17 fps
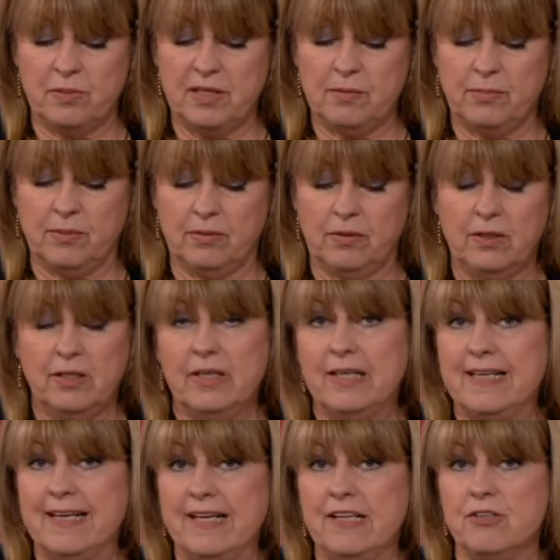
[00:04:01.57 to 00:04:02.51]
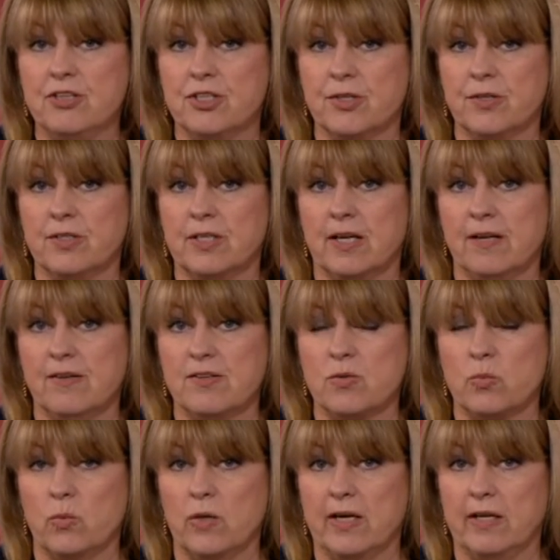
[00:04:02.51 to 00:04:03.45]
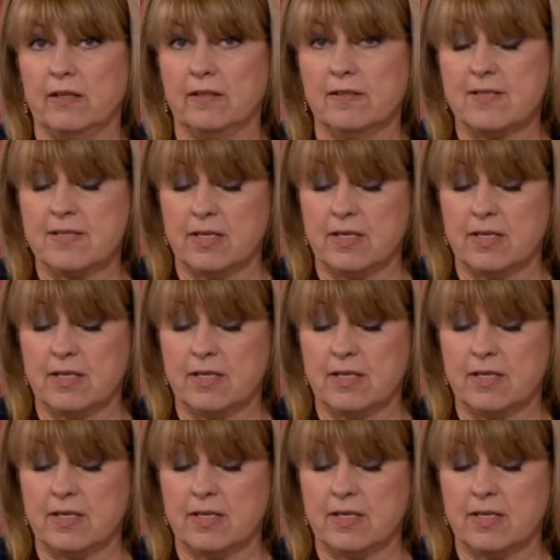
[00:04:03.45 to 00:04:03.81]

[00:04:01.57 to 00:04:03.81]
people injured as well.